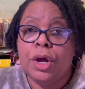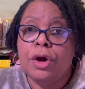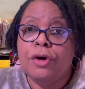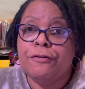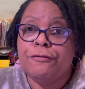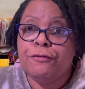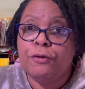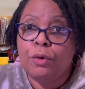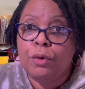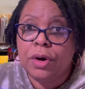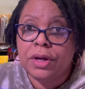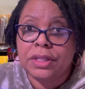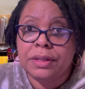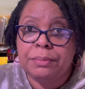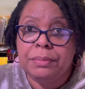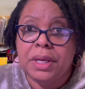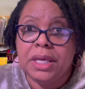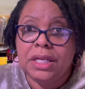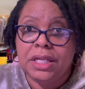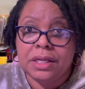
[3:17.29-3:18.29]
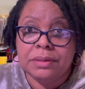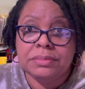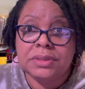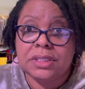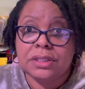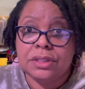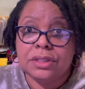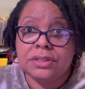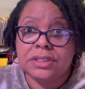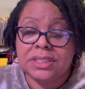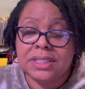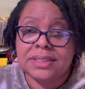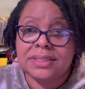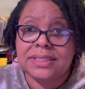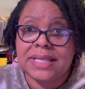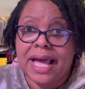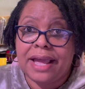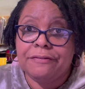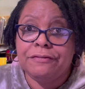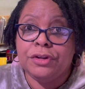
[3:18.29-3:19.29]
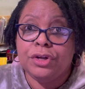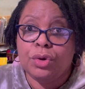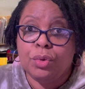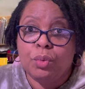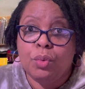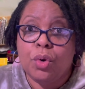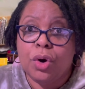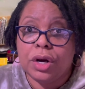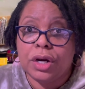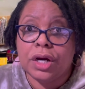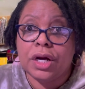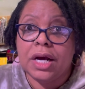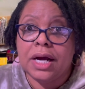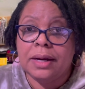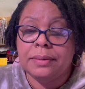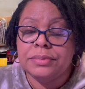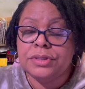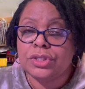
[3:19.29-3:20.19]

for the medium to siphon the water up.